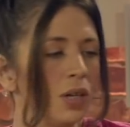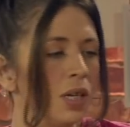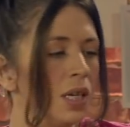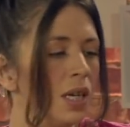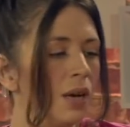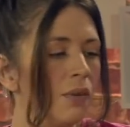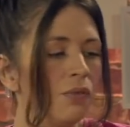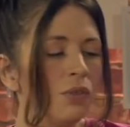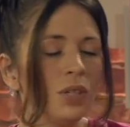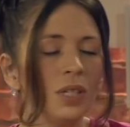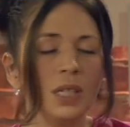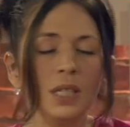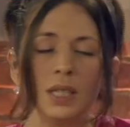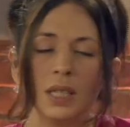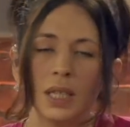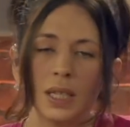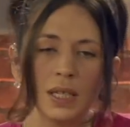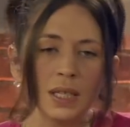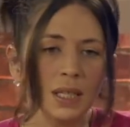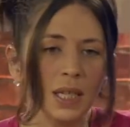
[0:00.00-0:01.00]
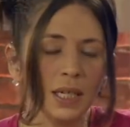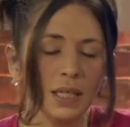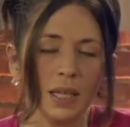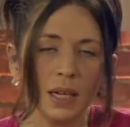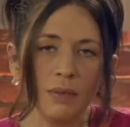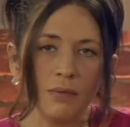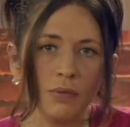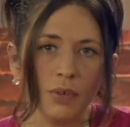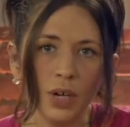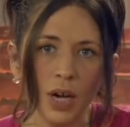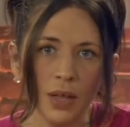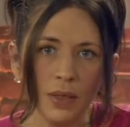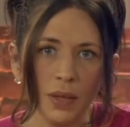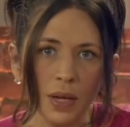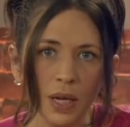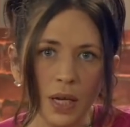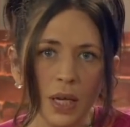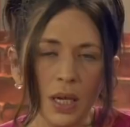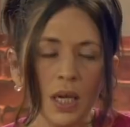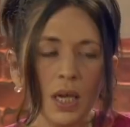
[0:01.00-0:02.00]
He never did things like that for
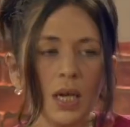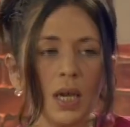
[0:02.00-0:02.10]
nothing.